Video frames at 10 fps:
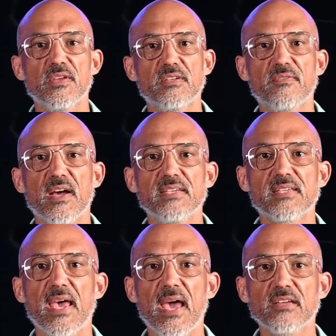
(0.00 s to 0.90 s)
The
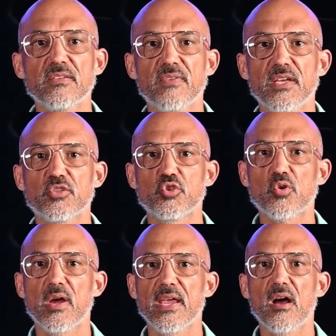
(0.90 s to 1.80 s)
device activates
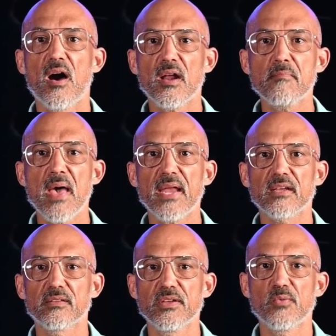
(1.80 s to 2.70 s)
drying
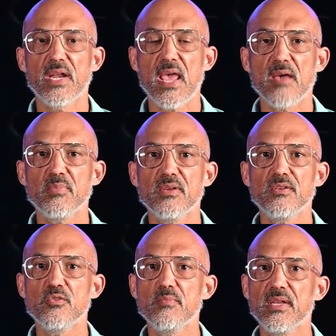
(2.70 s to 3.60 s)
automatically when
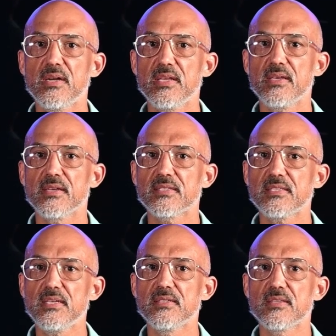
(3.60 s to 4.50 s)
ambient humidity
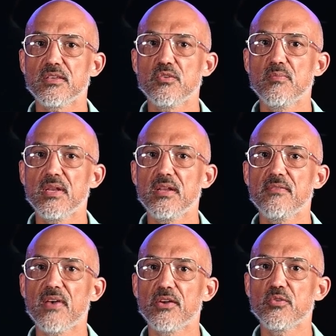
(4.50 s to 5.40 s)
exceeds the
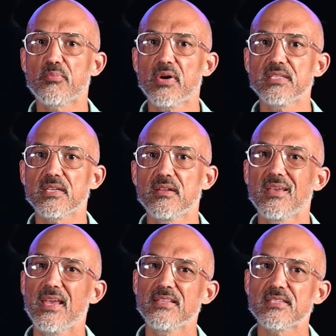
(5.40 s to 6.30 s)
humidity value present
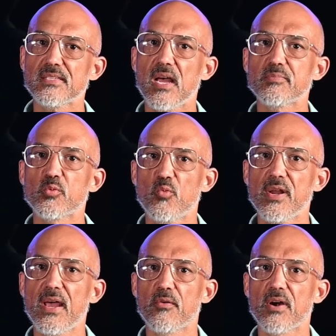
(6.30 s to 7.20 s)
and stops
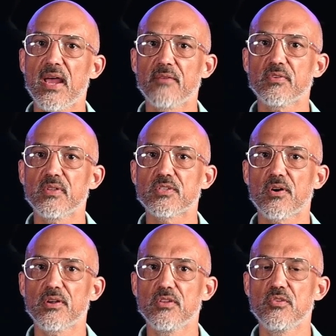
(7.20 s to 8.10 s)
1 hour after the
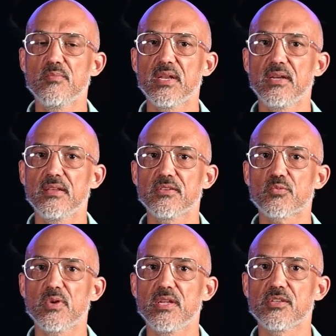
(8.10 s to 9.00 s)
target humidity
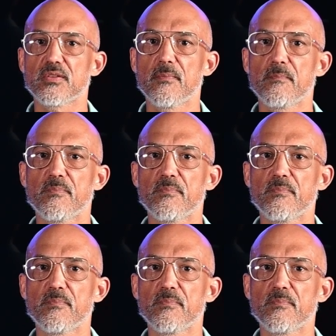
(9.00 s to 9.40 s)
is reached.